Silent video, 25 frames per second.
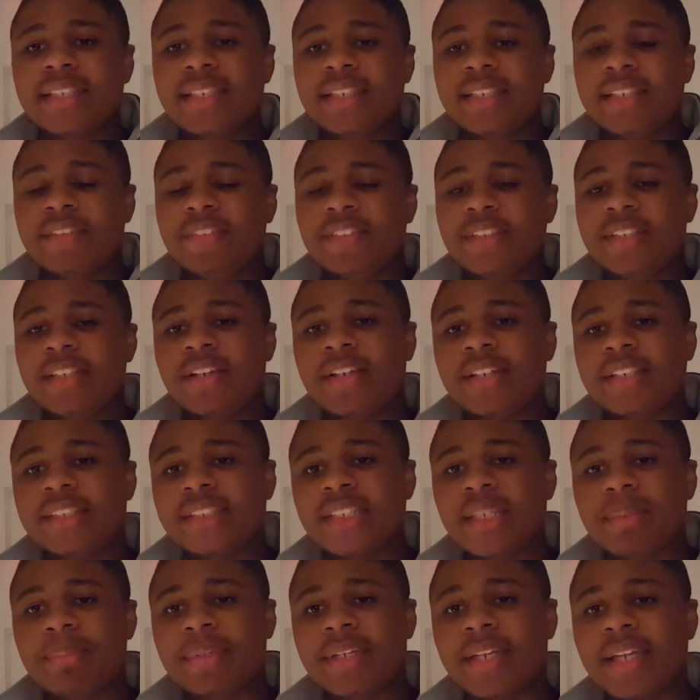As if
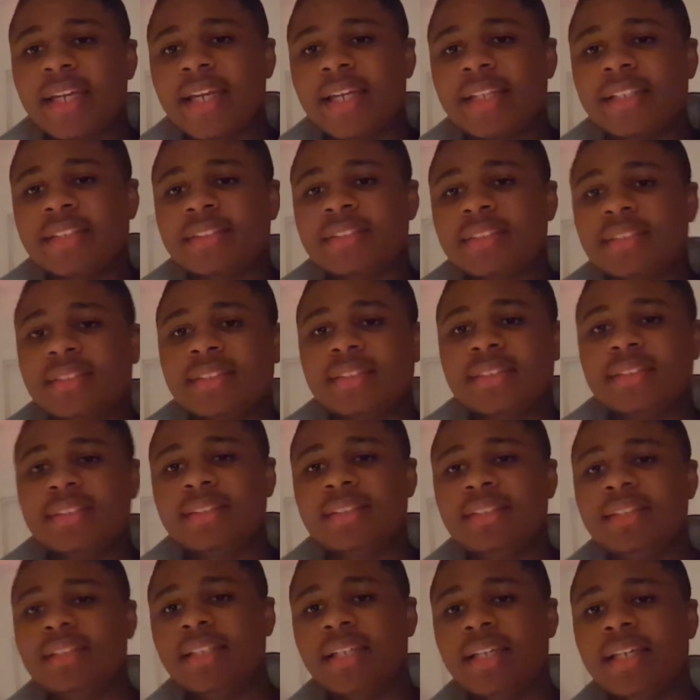it dirties up again,
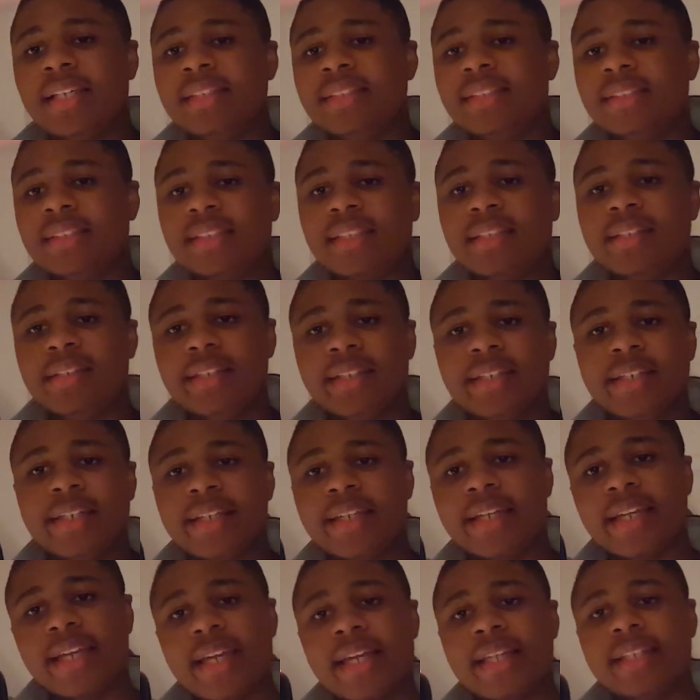then just
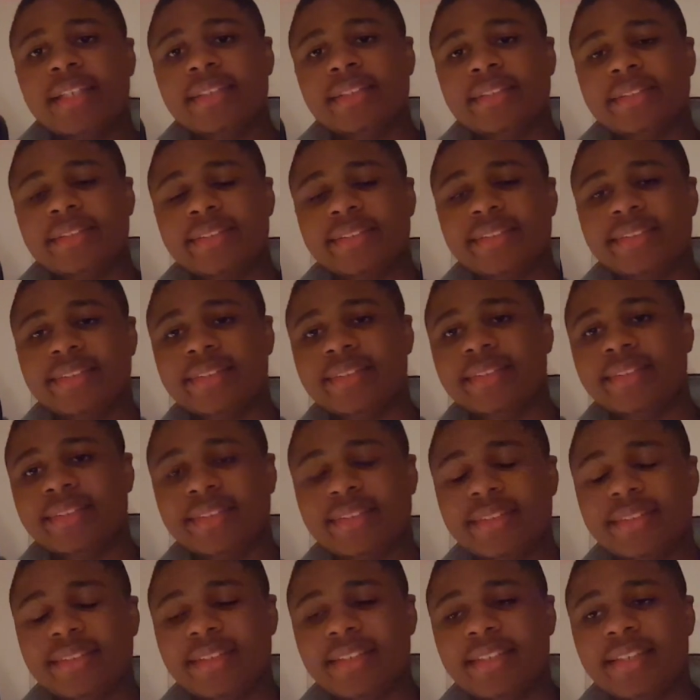clean it again,
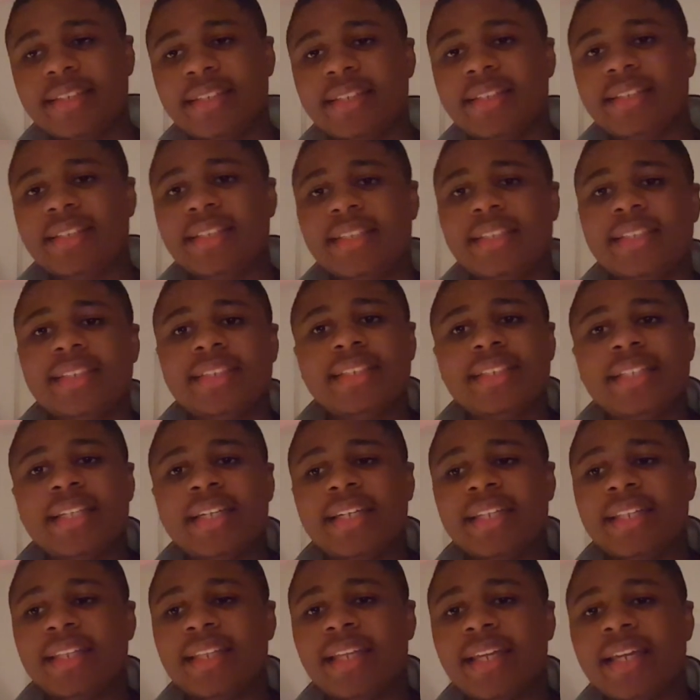
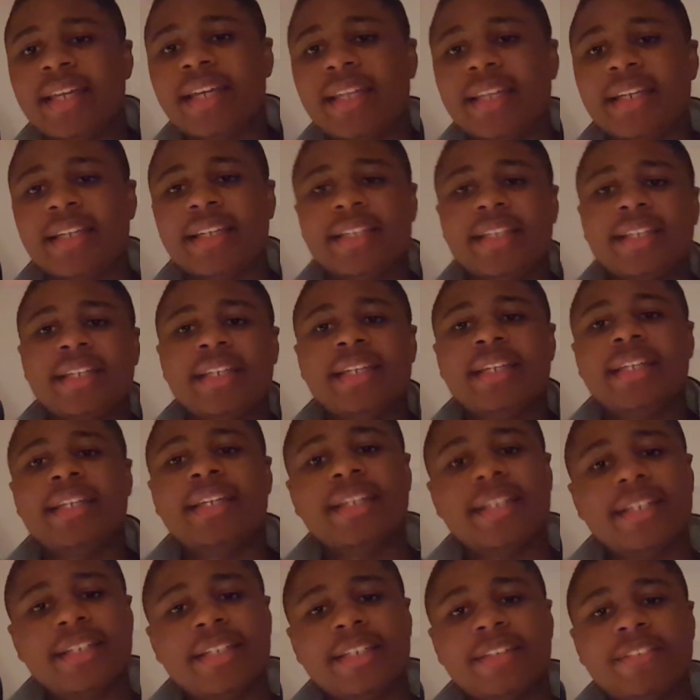and then
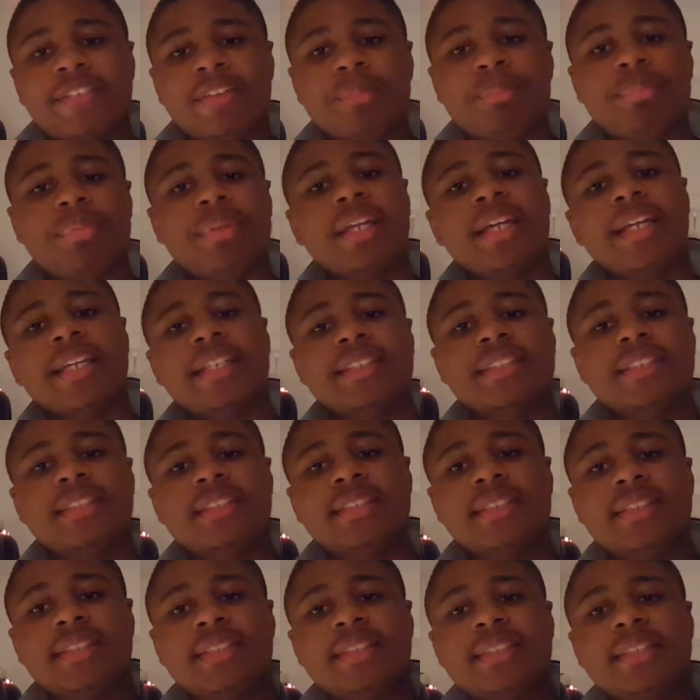
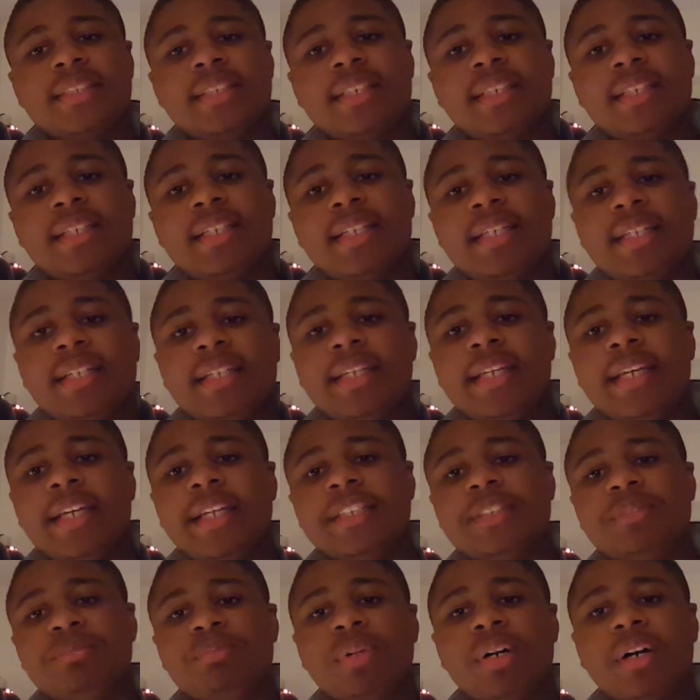replace
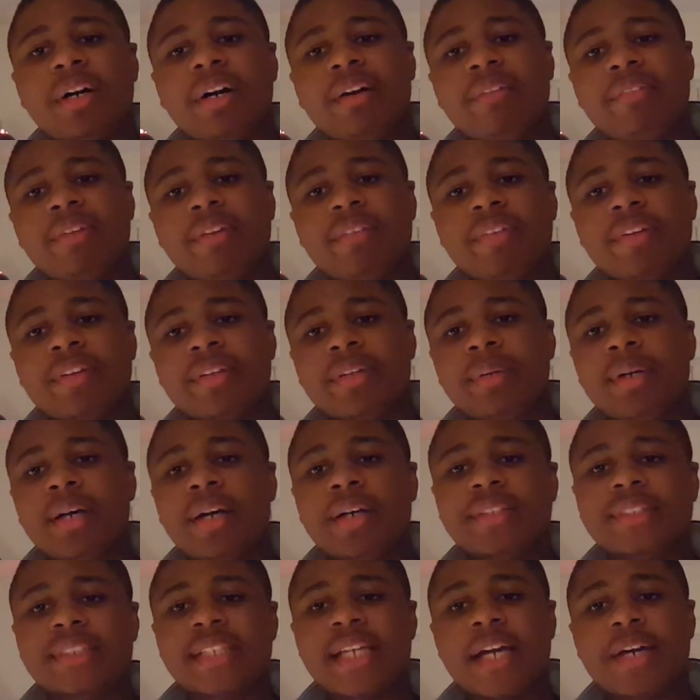each bulb if
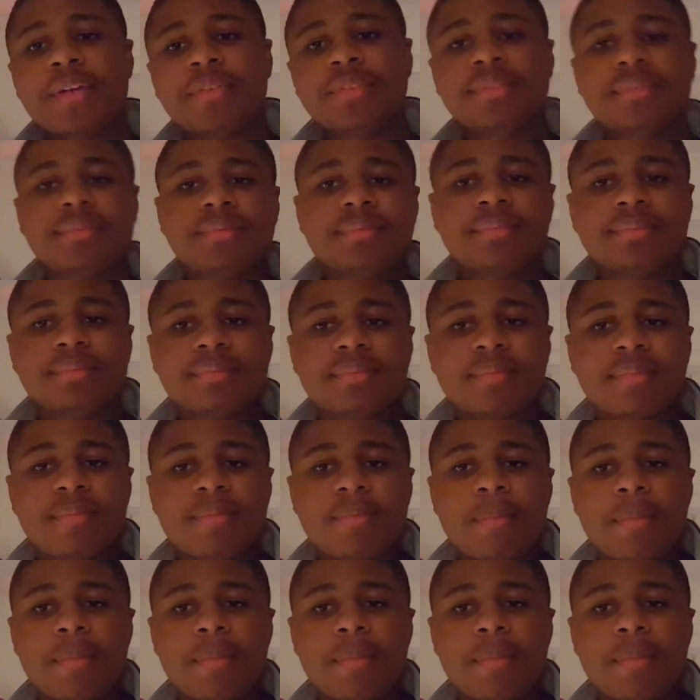it goes out.